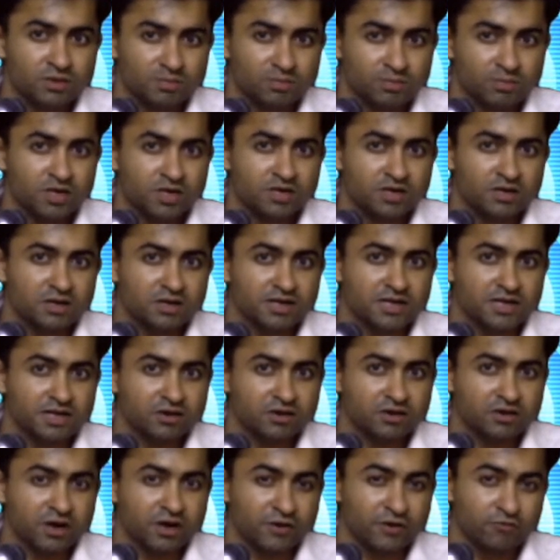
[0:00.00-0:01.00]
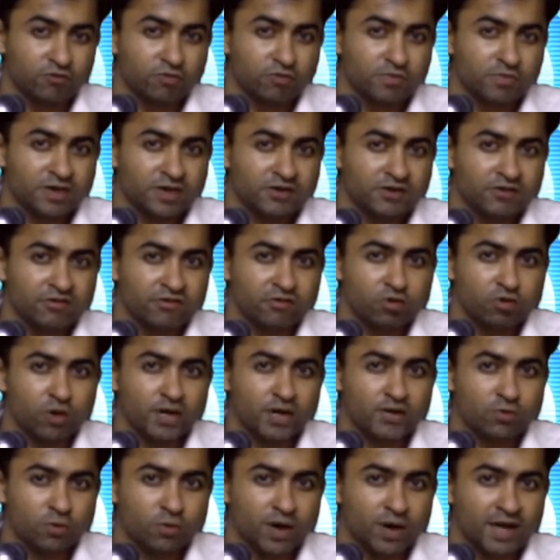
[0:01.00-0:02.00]
But it would be
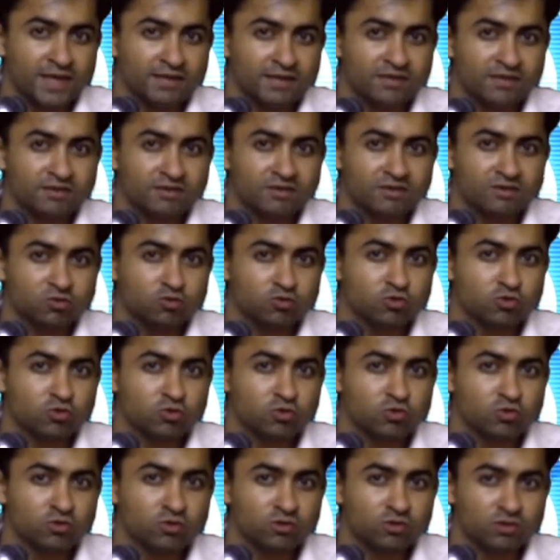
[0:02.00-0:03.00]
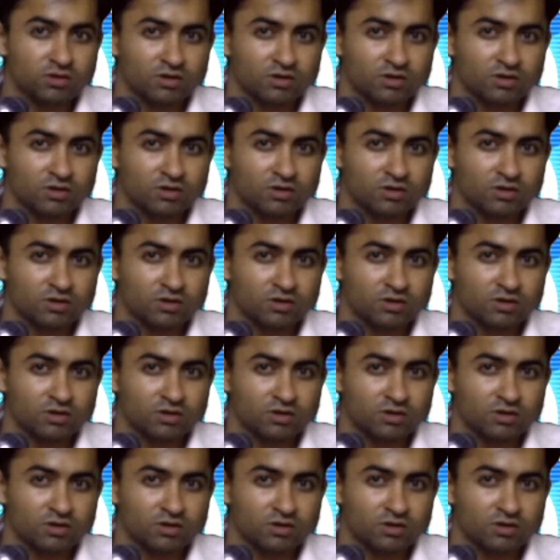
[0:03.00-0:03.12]
quite wise to use